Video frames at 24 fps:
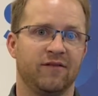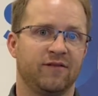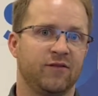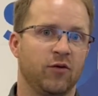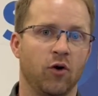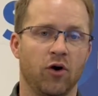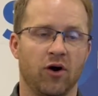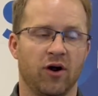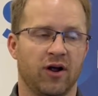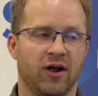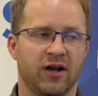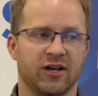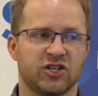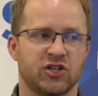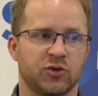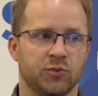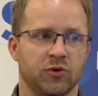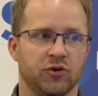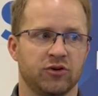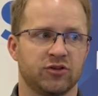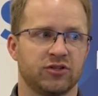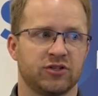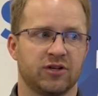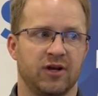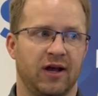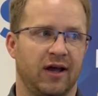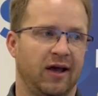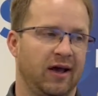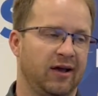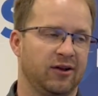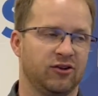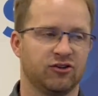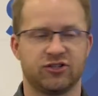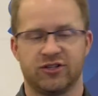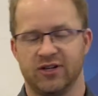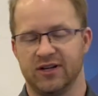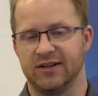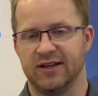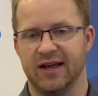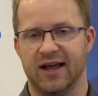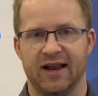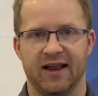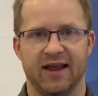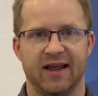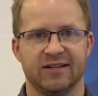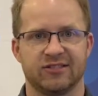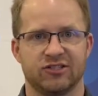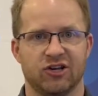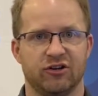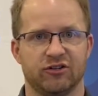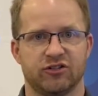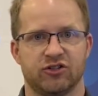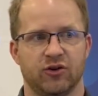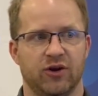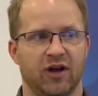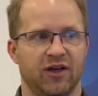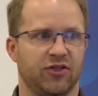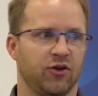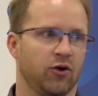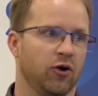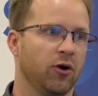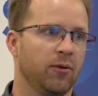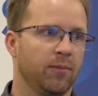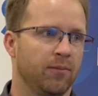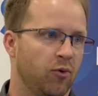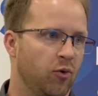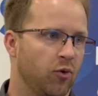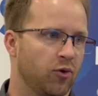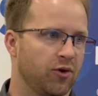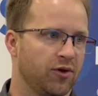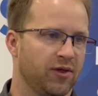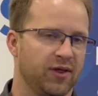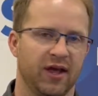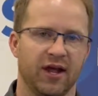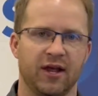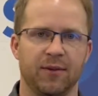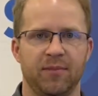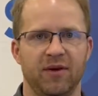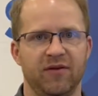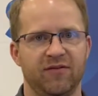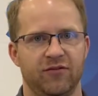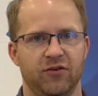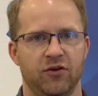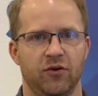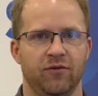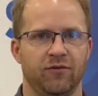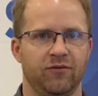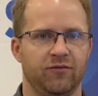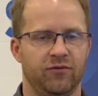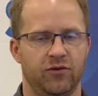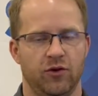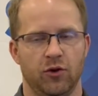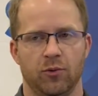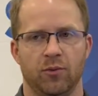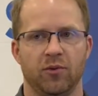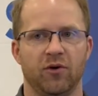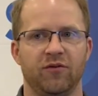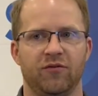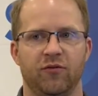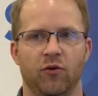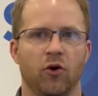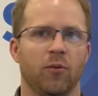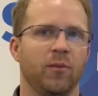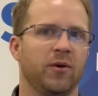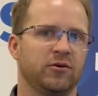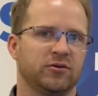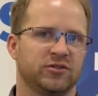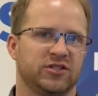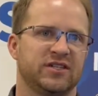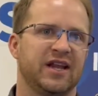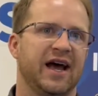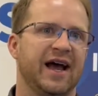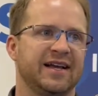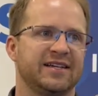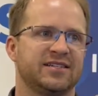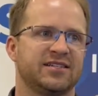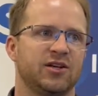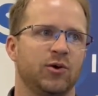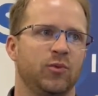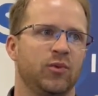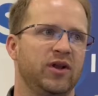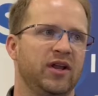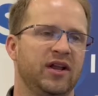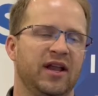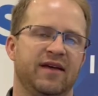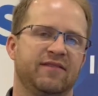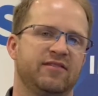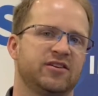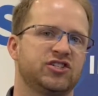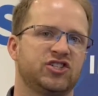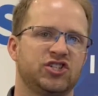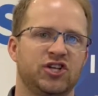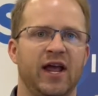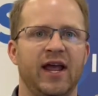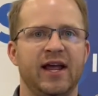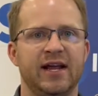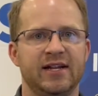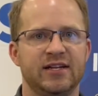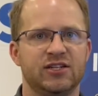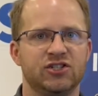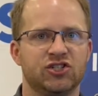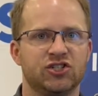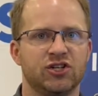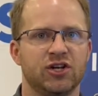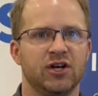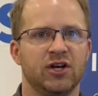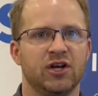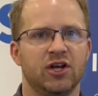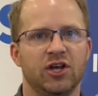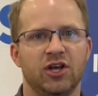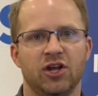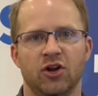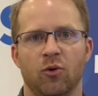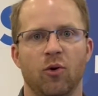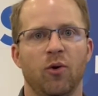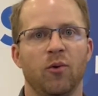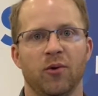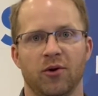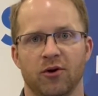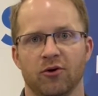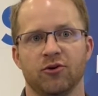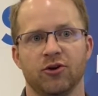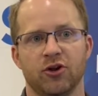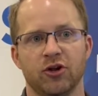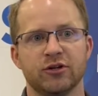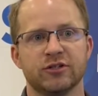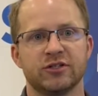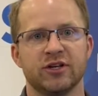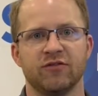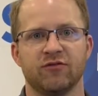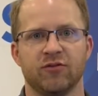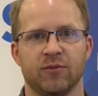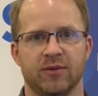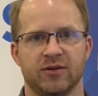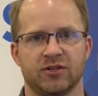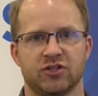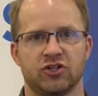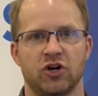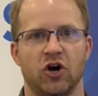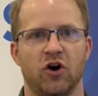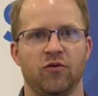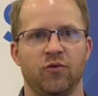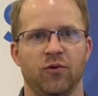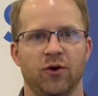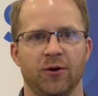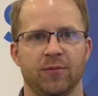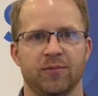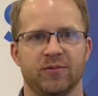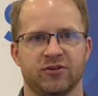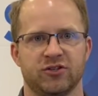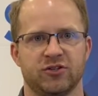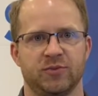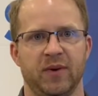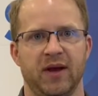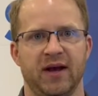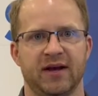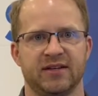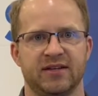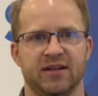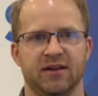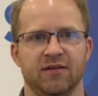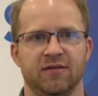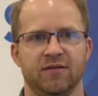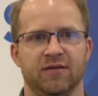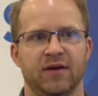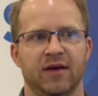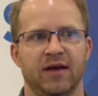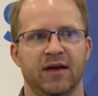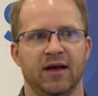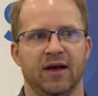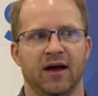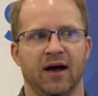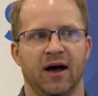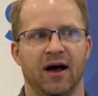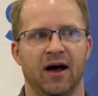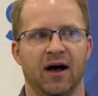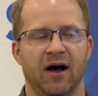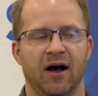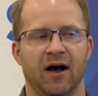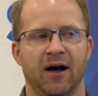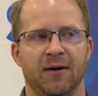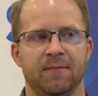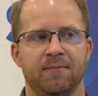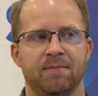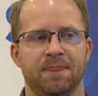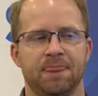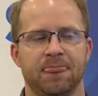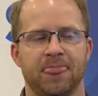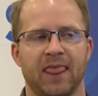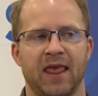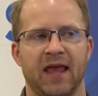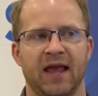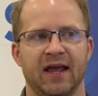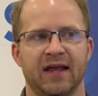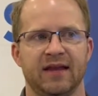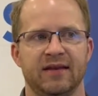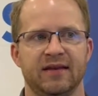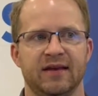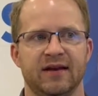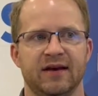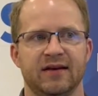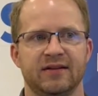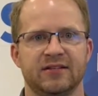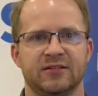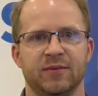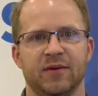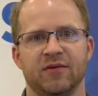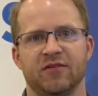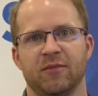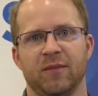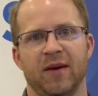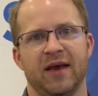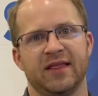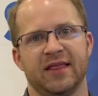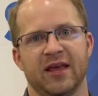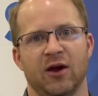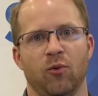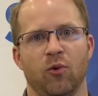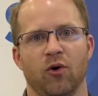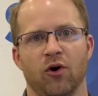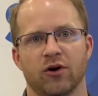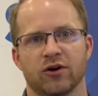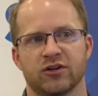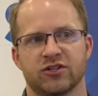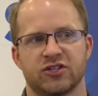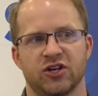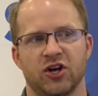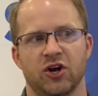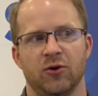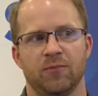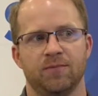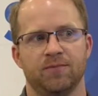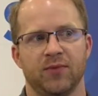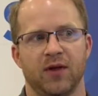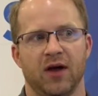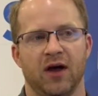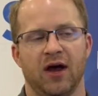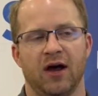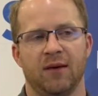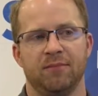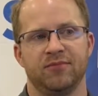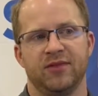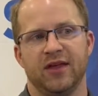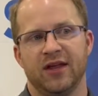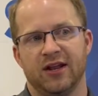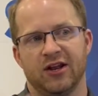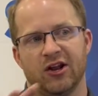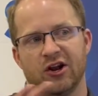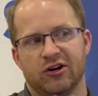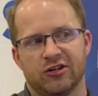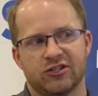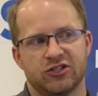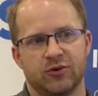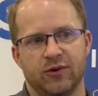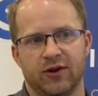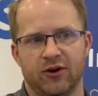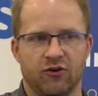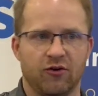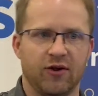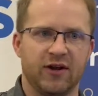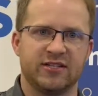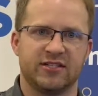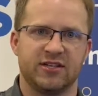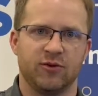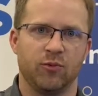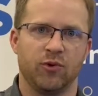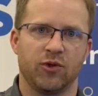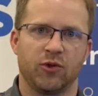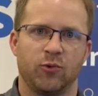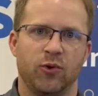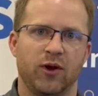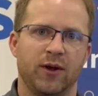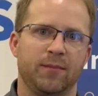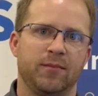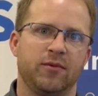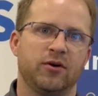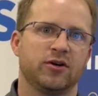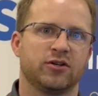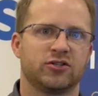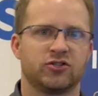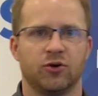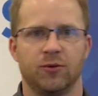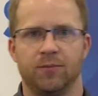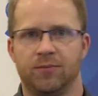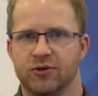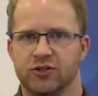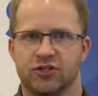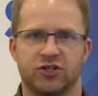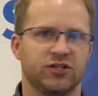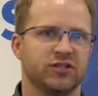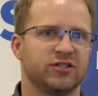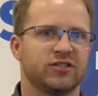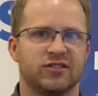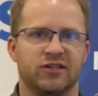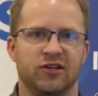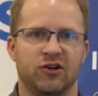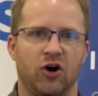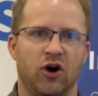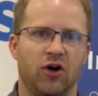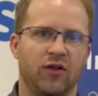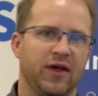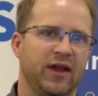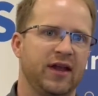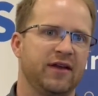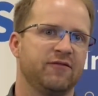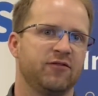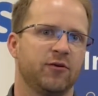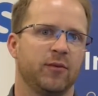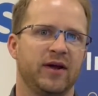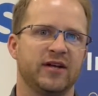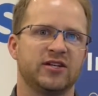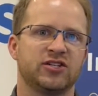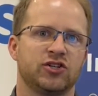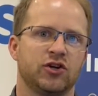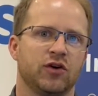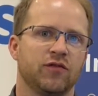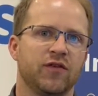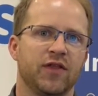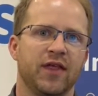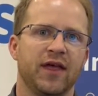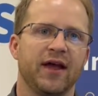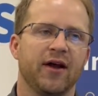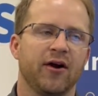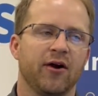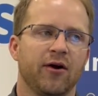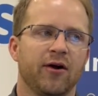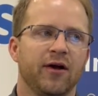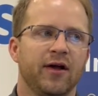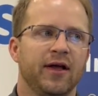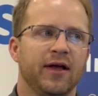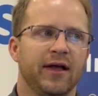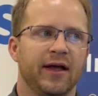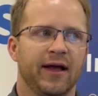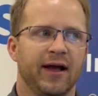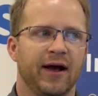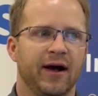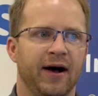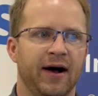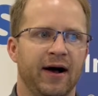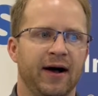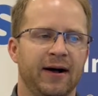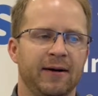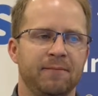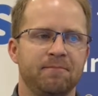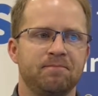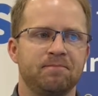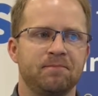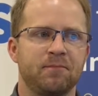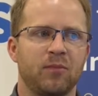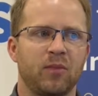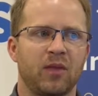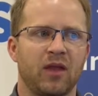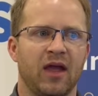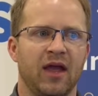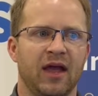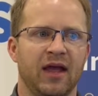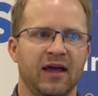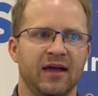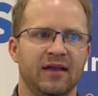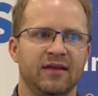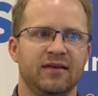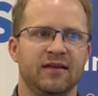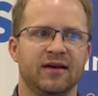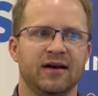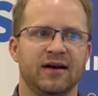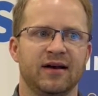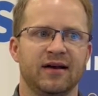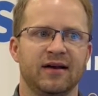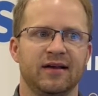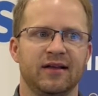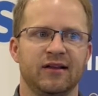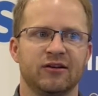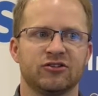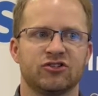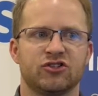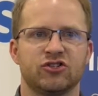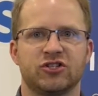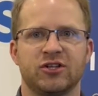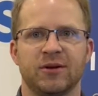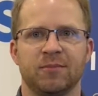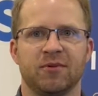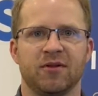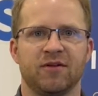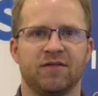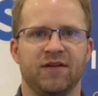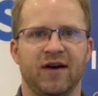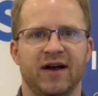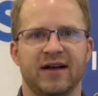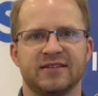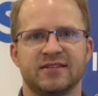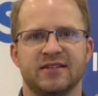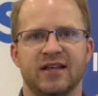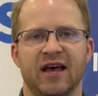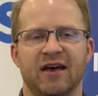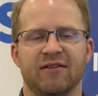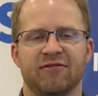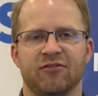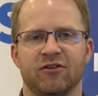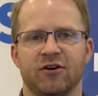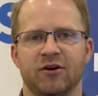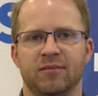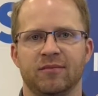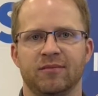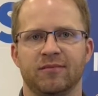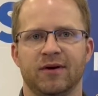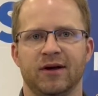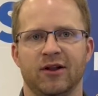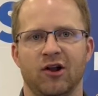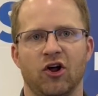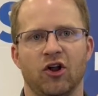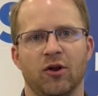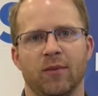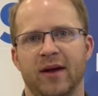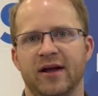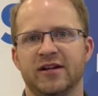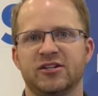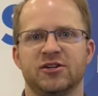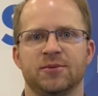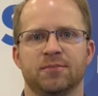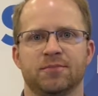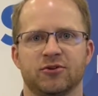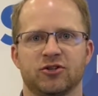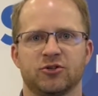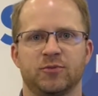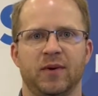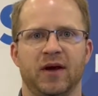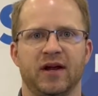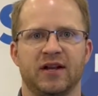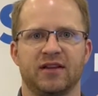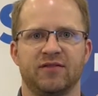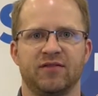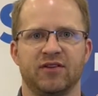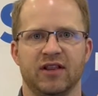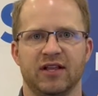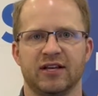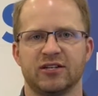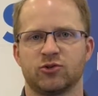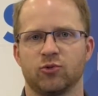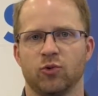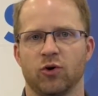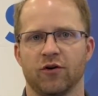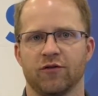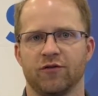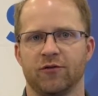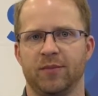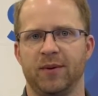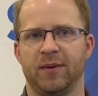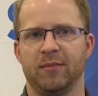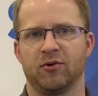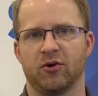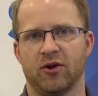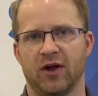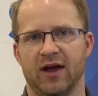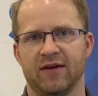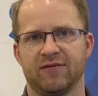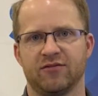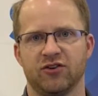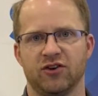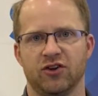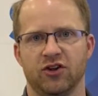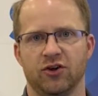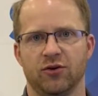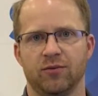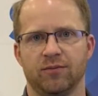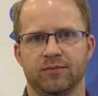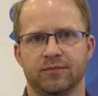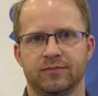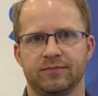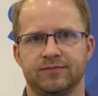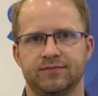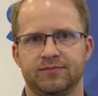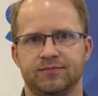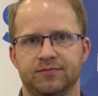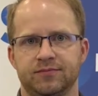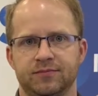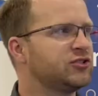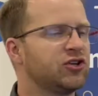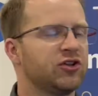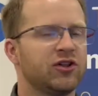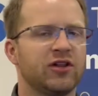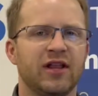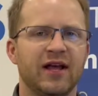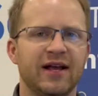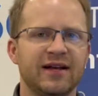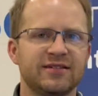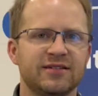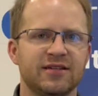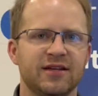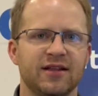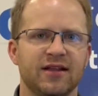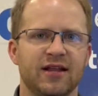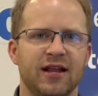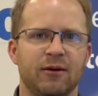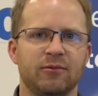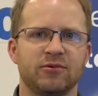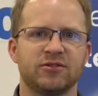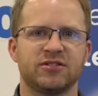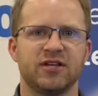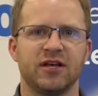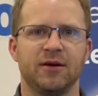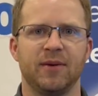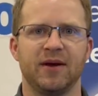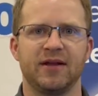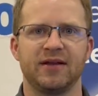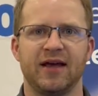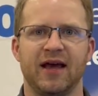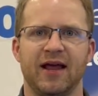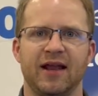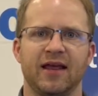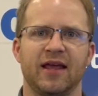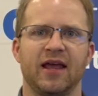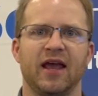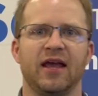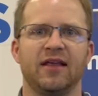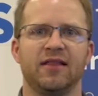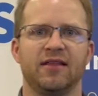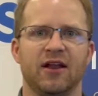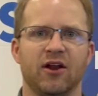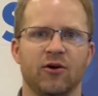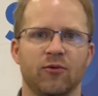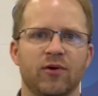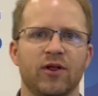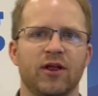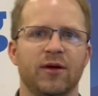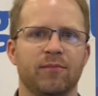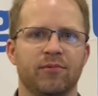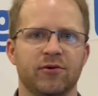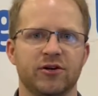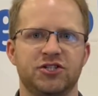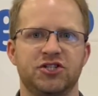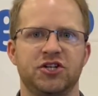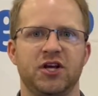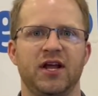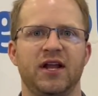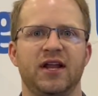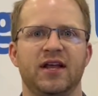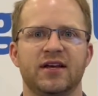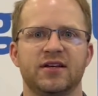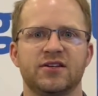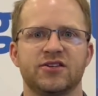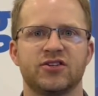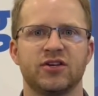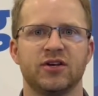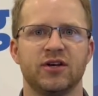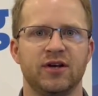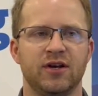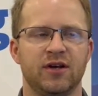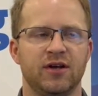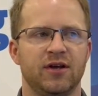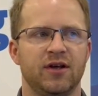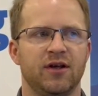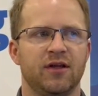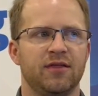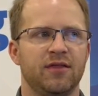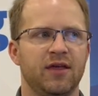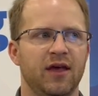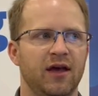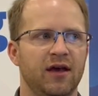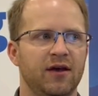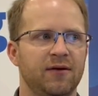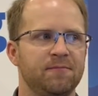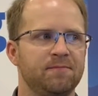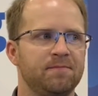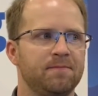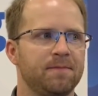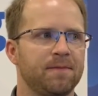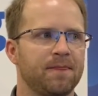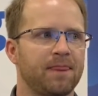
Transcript: for our customers. I understand Datagate's also got their own portal that could be viewable for, but it was nice that we didn't have to change, what we were using from a software perspective, and to be able to make that work. So then it also integrates in with QuickBooks, so it pushes, all that information over there, so simplifies that from an automation perspective and less work for people to have to do. So the last thing that I would say about Datagate that I really appreciate is that